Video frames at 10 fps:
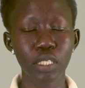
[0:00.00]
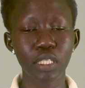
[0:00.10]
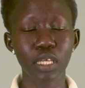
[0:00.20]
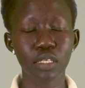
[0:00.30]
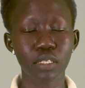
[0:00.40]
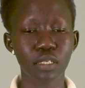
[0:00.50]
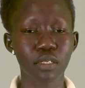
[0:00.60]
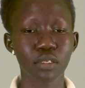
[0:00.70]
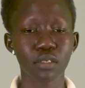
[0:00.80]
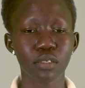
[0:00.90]
that
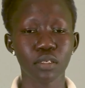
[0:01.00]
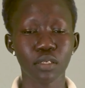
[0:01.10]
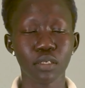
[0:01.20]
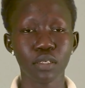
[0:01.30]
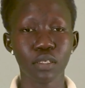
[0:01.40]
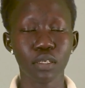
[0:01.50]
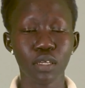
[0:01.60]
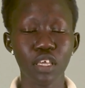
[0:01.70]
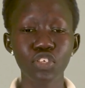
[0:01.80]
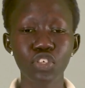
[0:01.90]

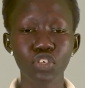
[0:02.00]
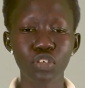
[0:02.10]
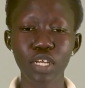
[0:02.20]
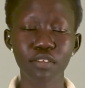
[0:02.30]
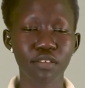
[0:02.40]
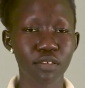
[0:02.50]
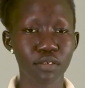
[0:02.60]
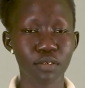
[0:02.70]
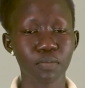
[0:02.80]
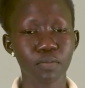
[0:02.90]
instructs